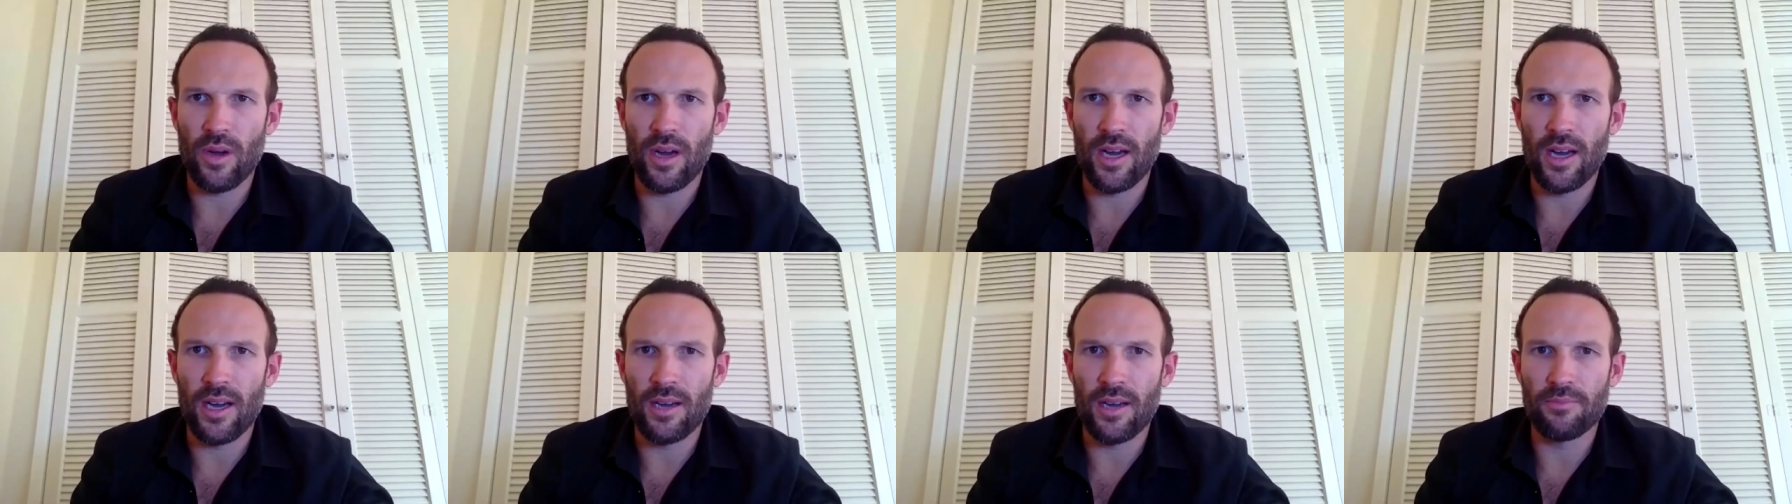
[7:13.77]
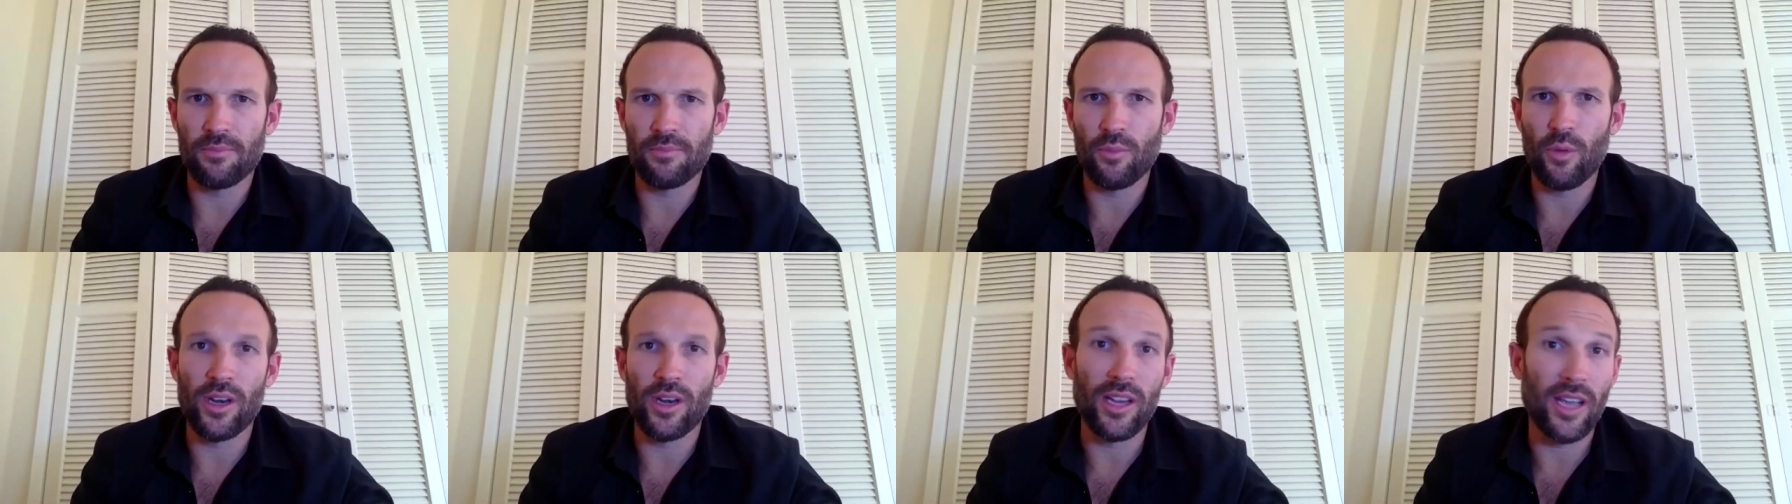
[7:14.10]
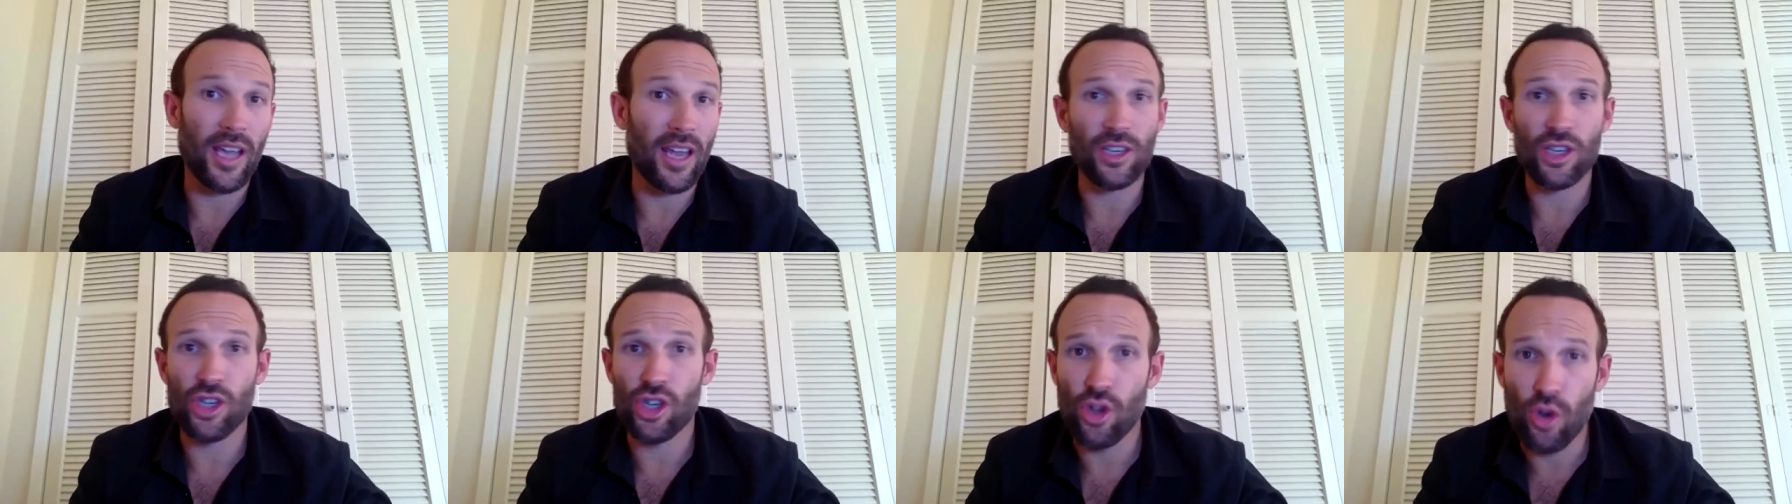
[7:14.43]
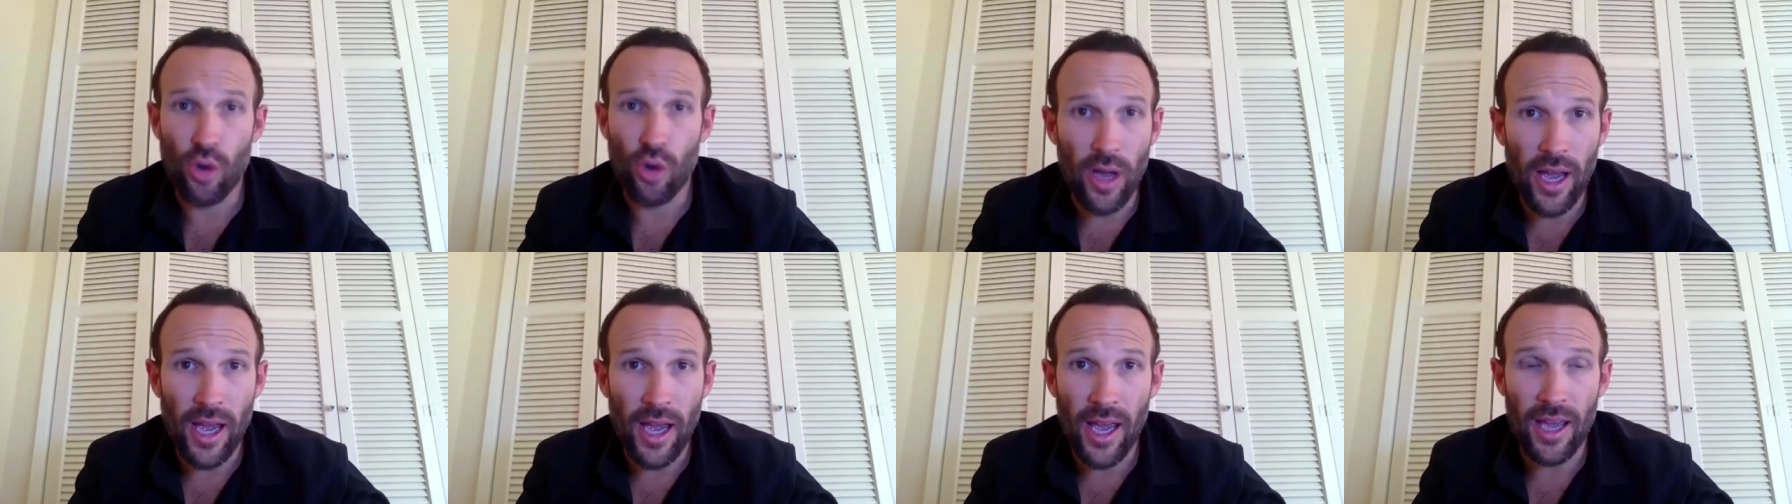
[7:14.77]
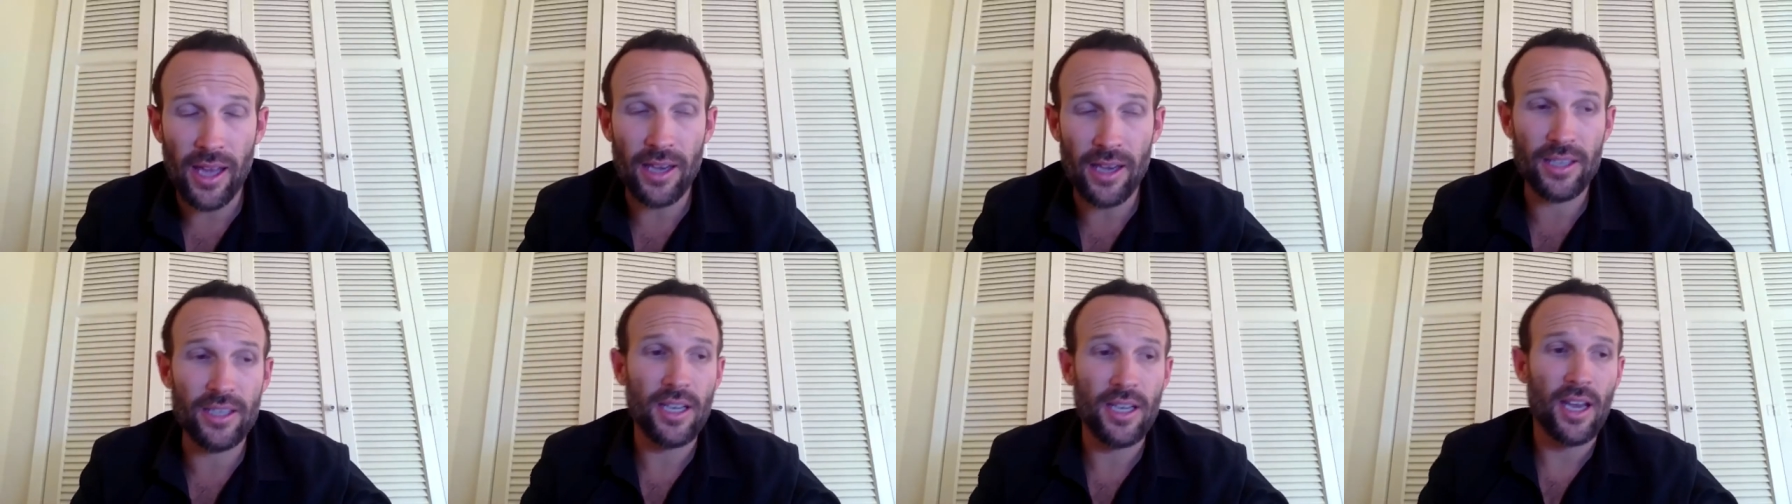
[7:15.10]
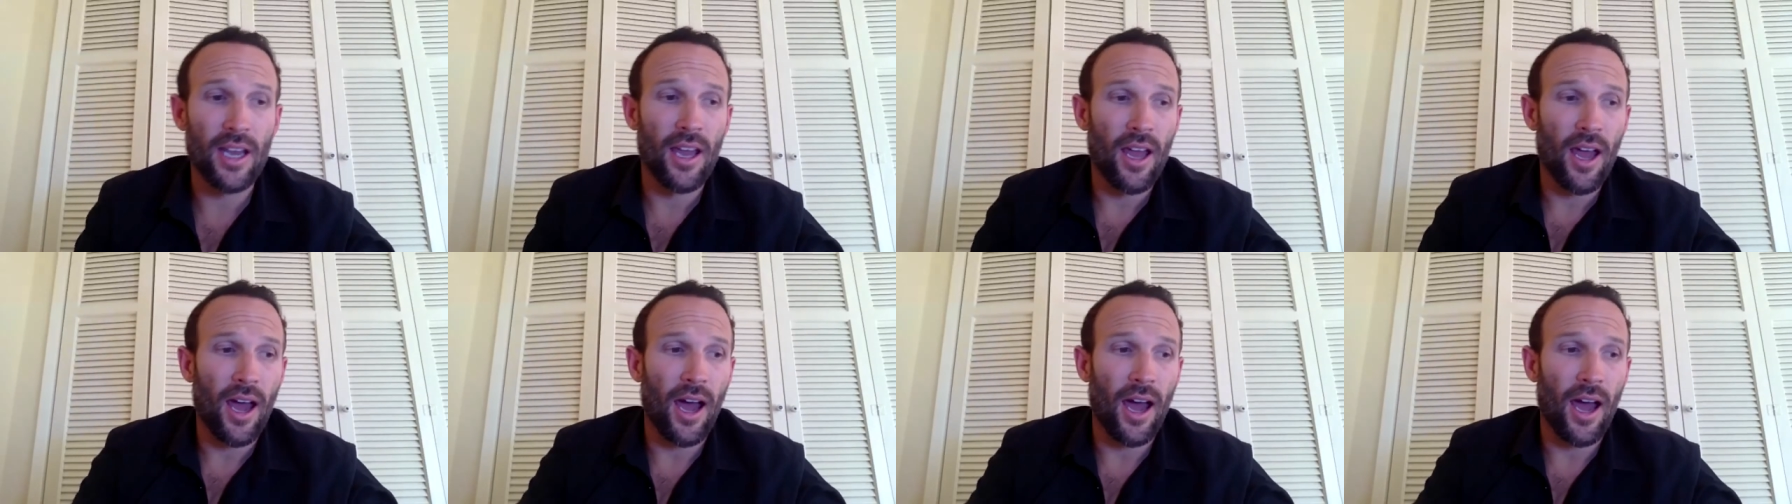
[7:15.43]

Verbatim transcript: when you get a sugar hit.